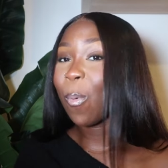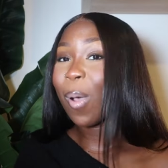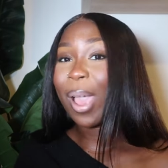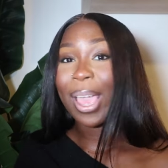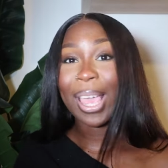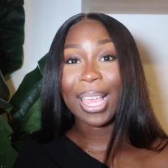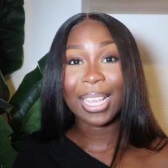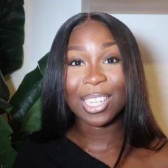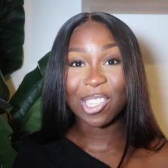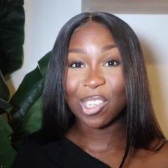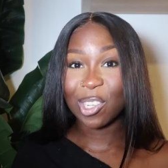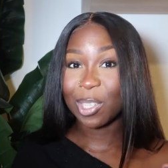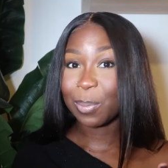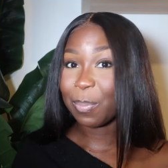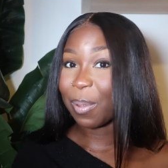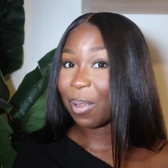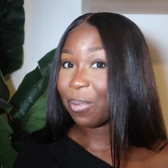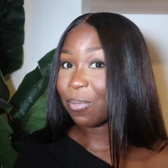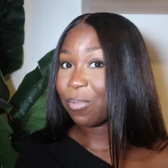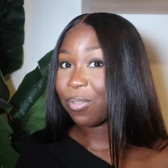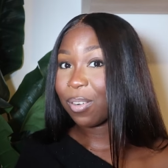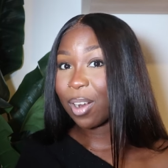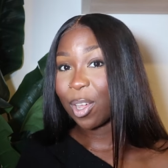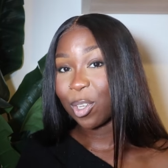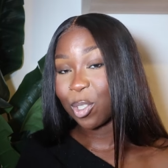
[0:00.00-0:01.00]
weight has just
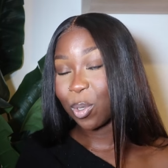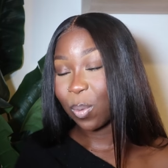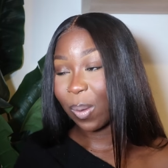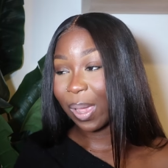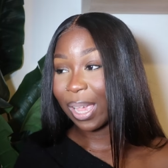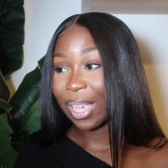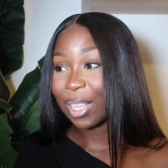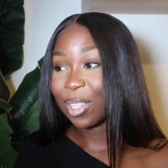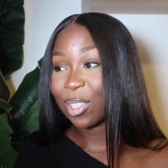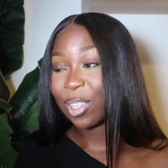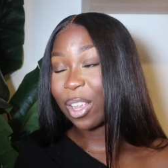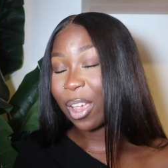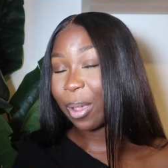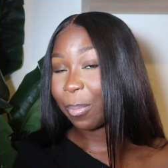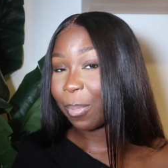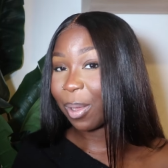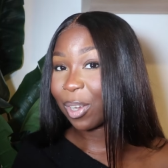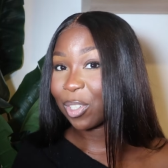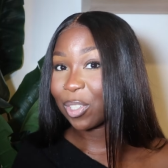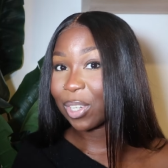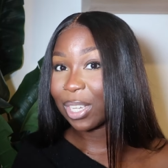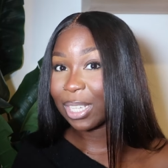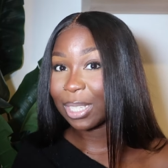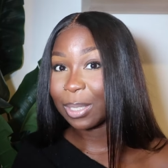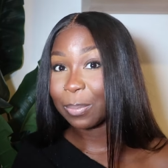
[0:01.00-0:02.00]
been fluctuating so
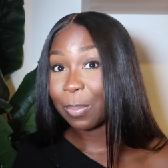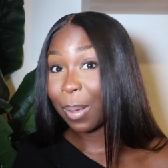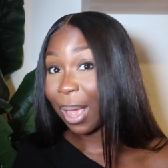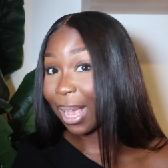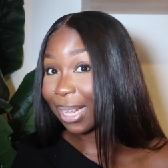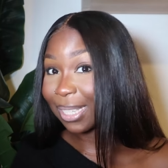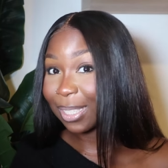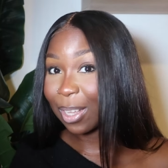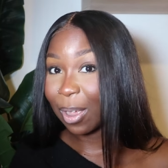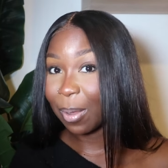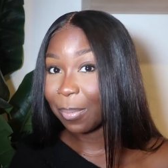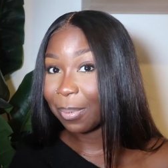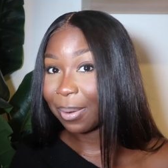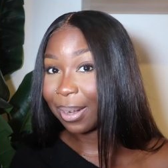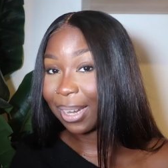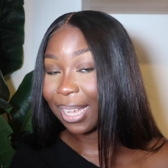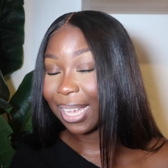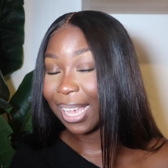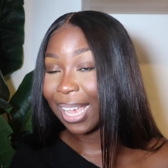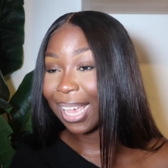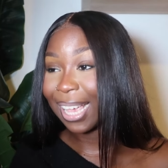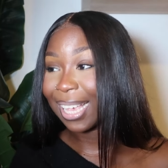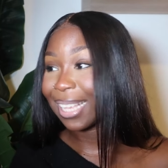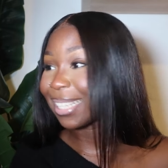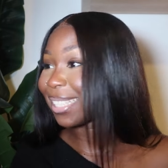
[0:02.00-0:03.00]
much these past couple of
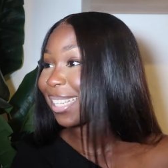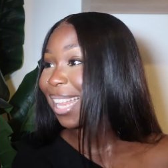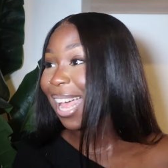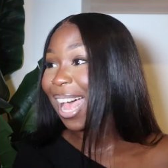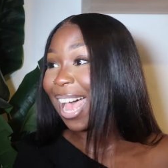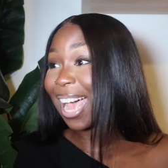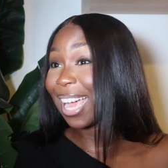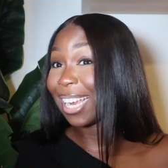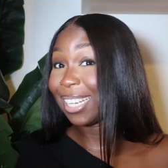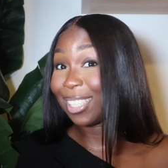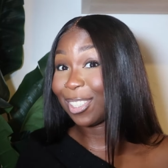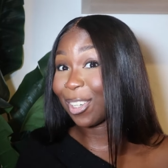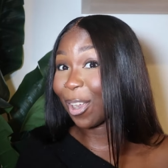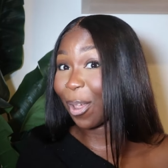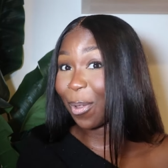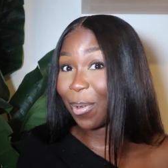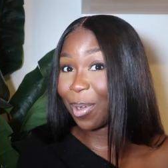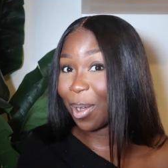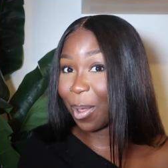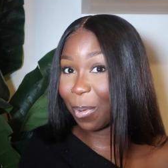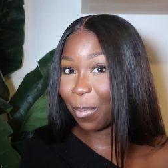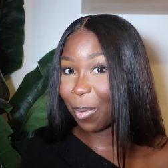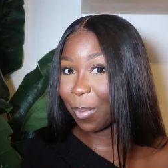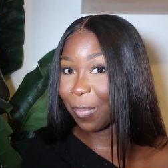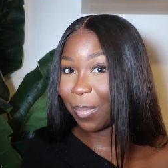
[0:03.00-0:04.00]
years that I don't
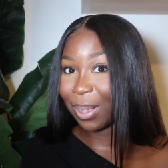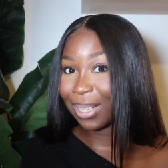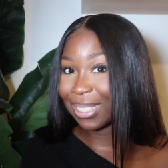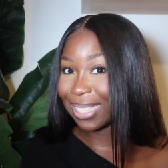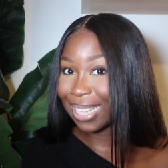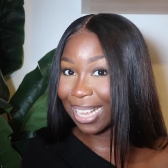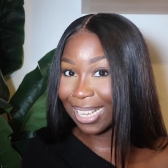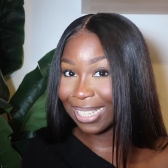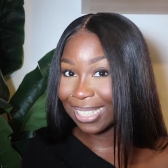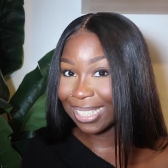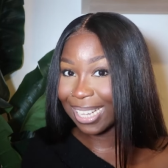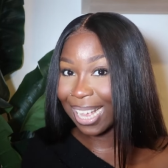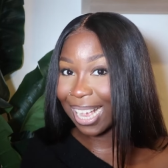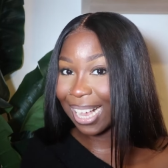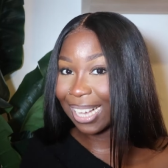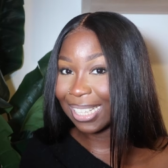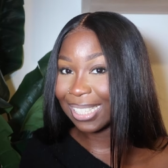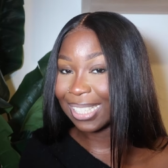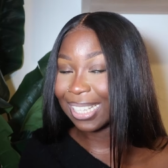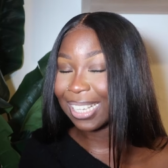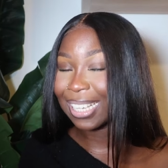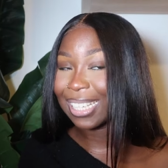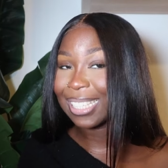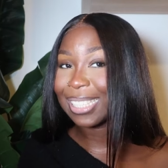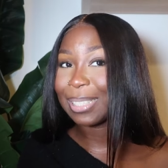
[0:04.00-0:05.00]
know what my set
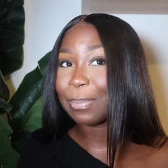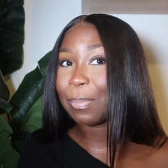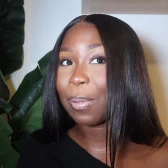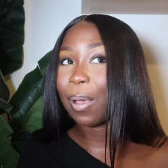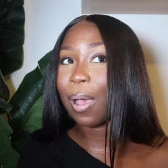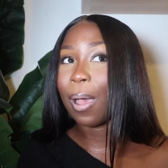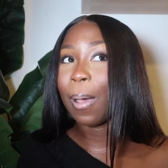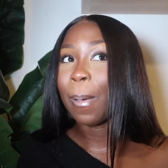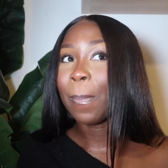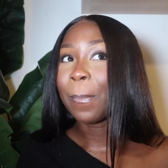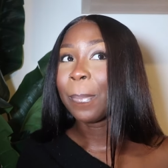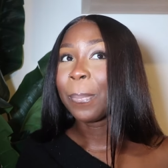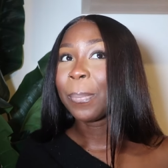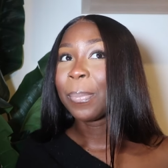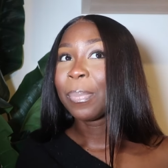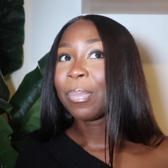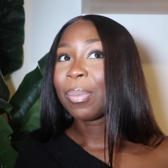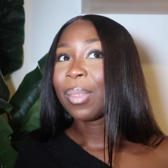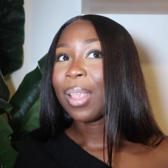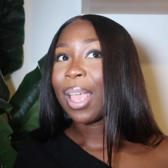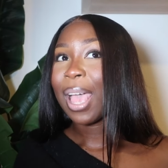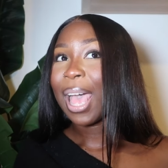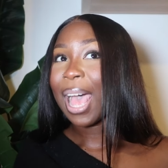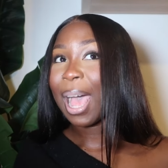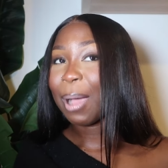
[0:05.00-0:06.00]
size is. But
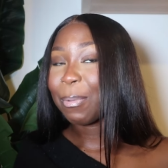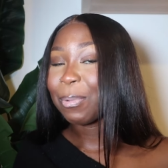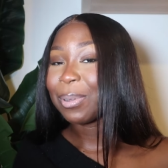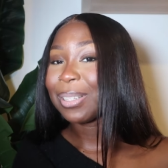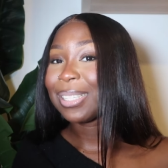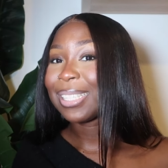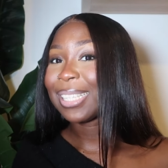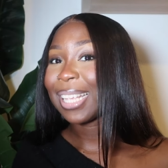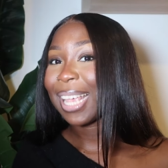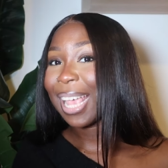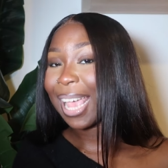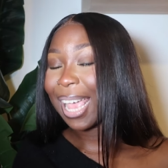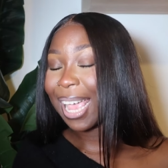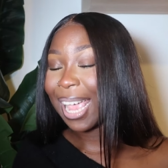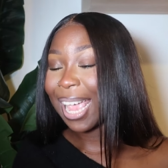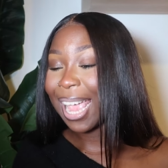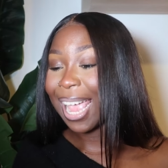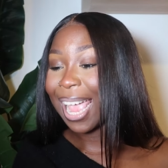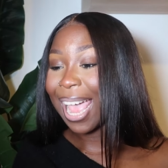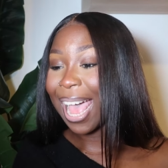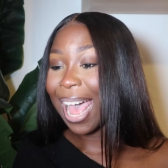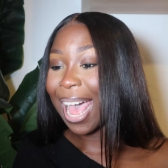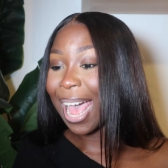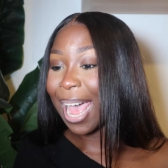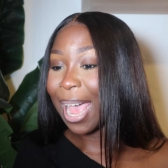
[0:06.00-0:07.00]
I would
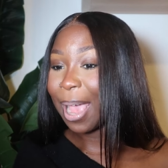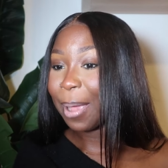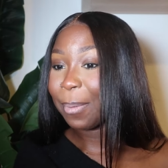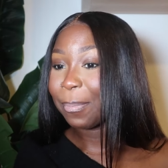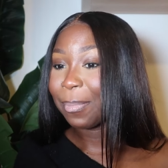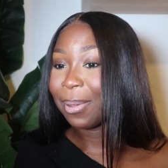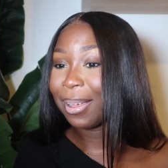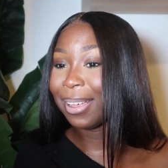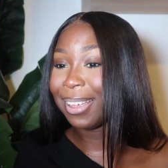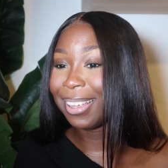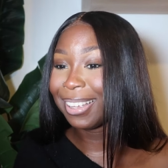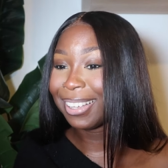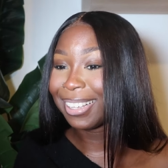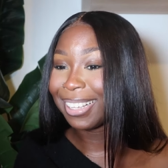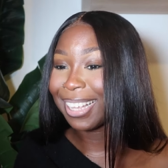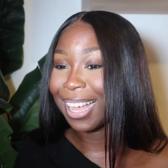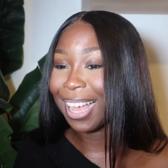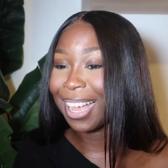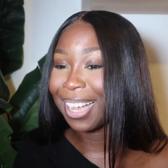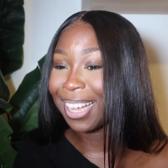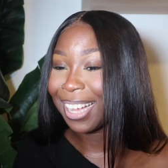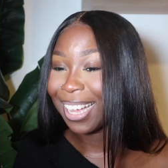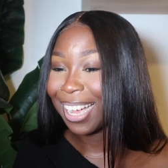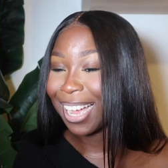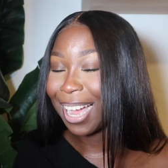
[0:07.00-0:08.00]
say I'm
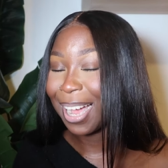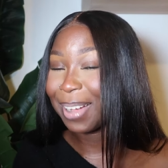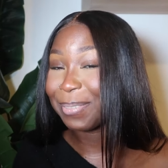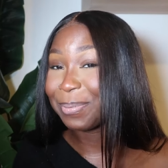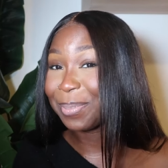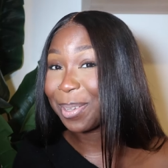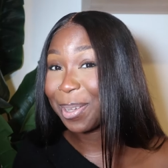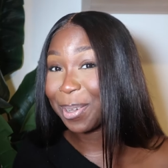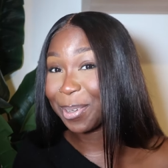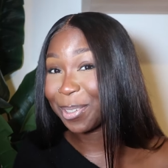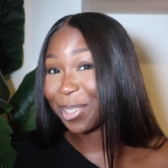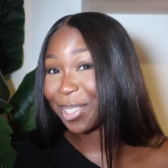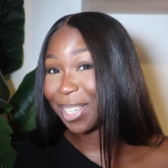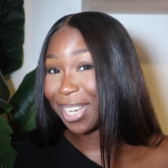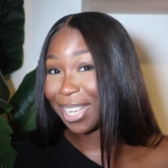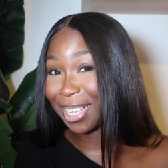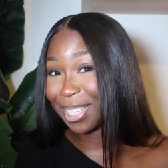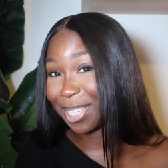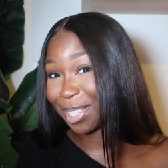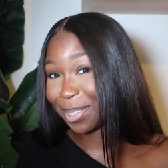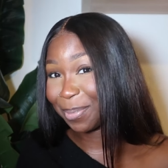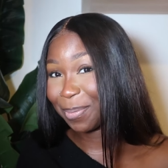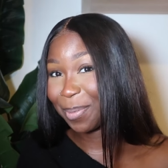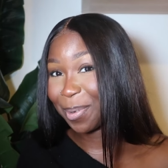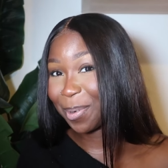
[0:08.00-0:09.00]
I'm usually a
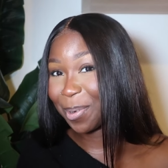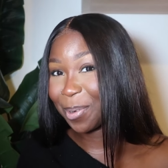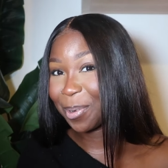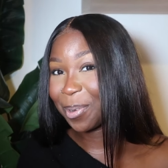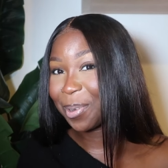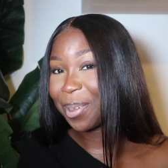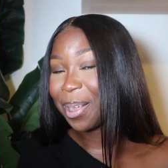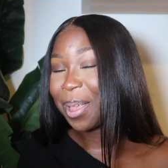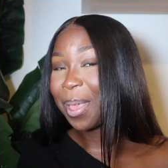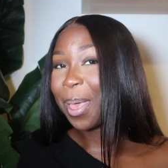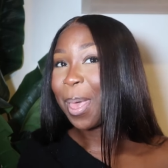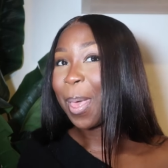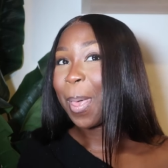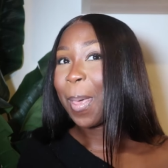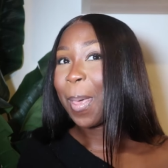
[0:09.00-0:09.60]
small,